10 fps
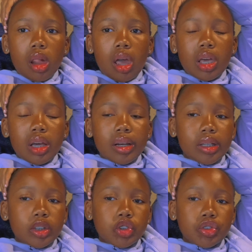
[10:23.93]

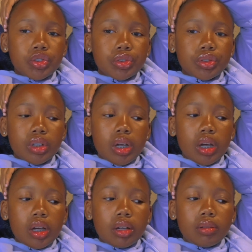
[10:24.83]
English.
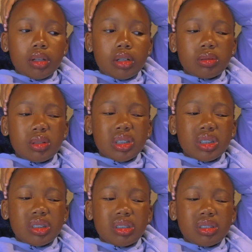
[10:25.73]
This week
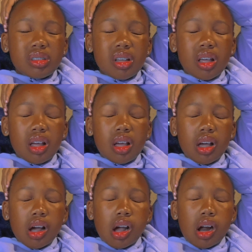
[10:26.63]
it's
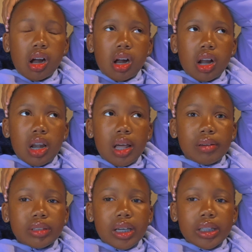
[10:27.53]

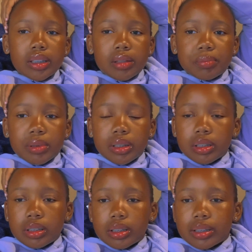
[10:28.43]
life science and
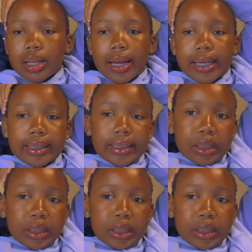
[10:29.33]
business studies.